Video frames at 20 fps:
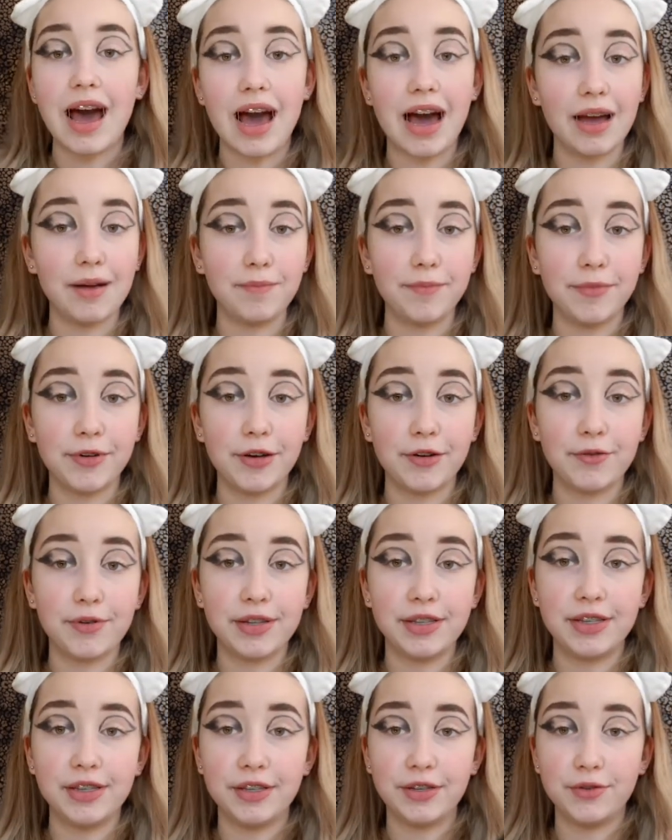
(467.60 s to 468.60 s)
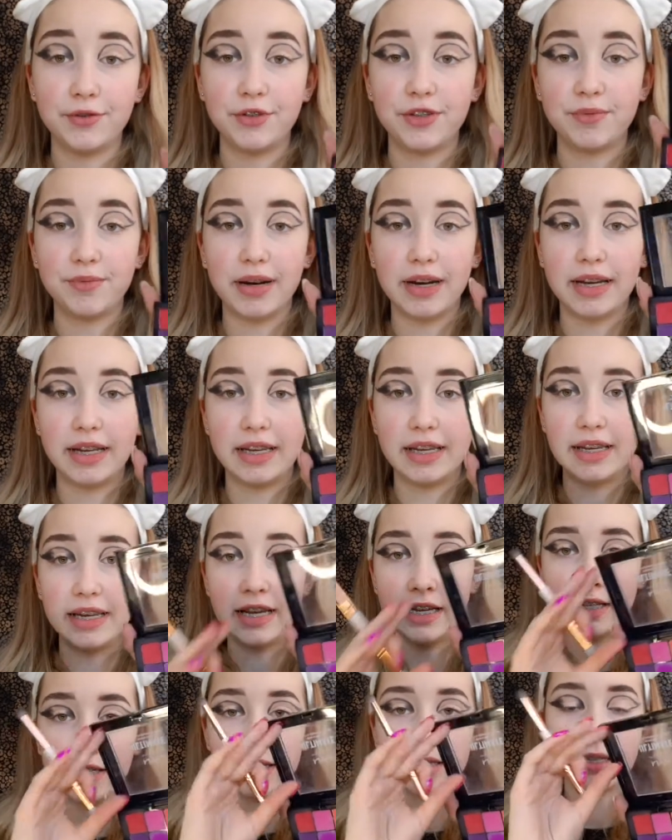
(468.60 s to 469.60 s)
I'm going to use my
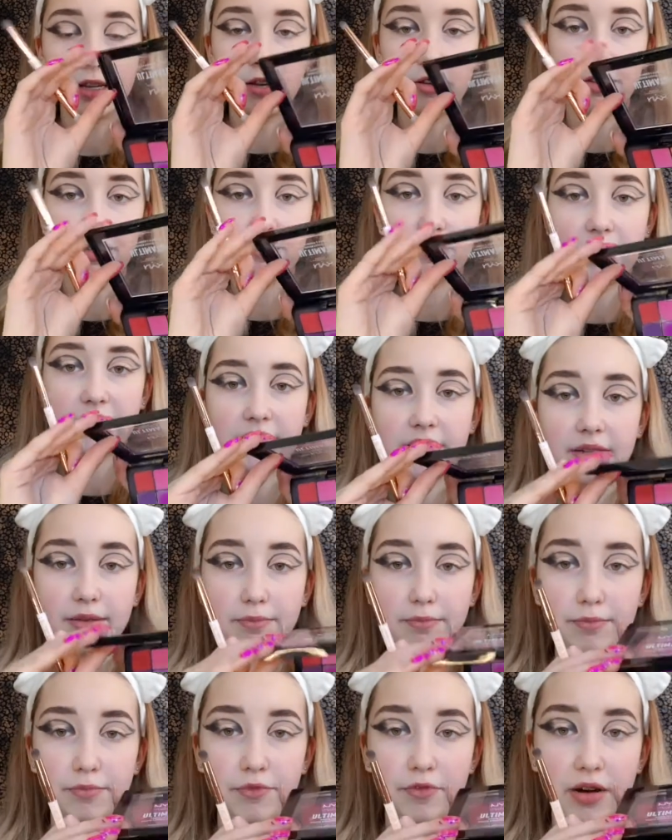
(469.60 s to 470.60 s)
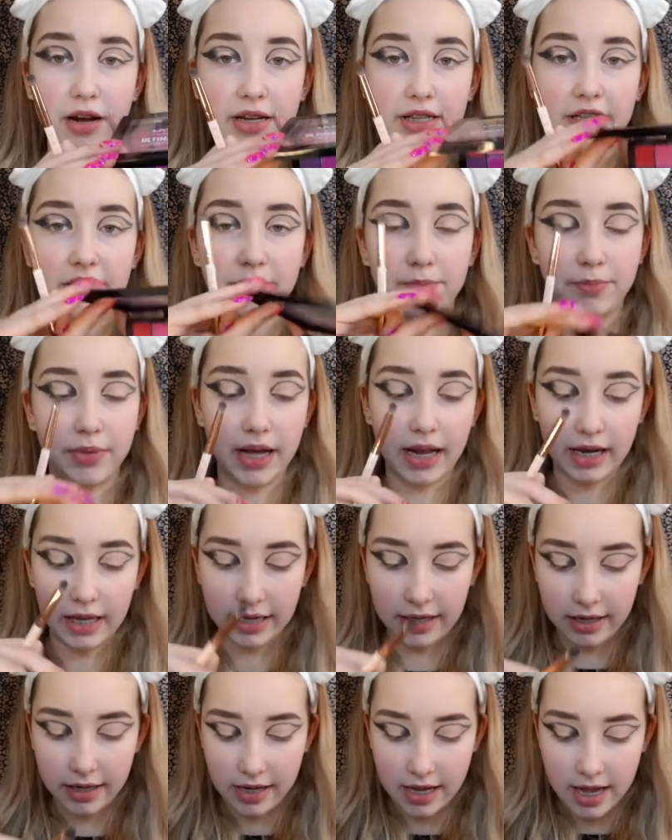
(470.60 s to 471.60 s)
NYX Ultimate Brights
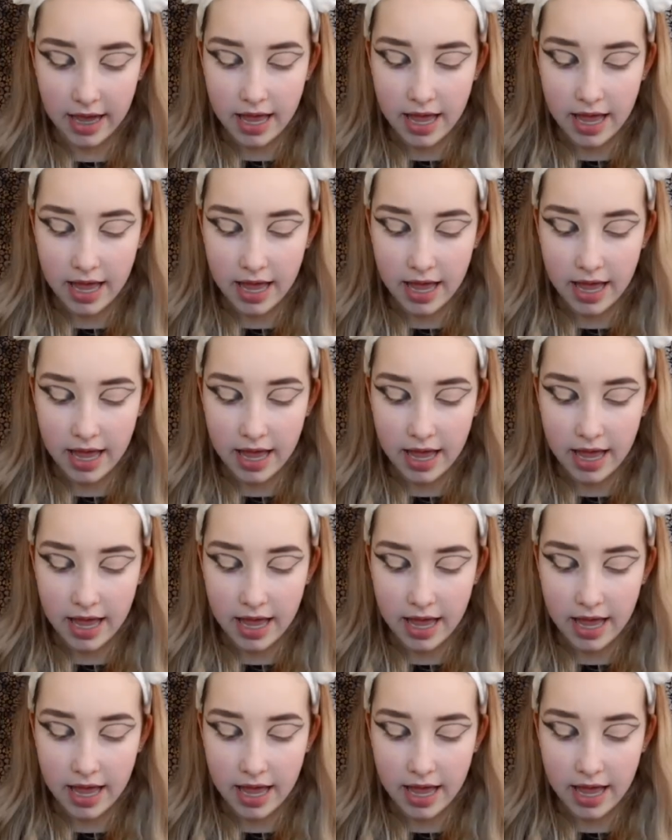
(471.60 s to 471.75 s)
palette,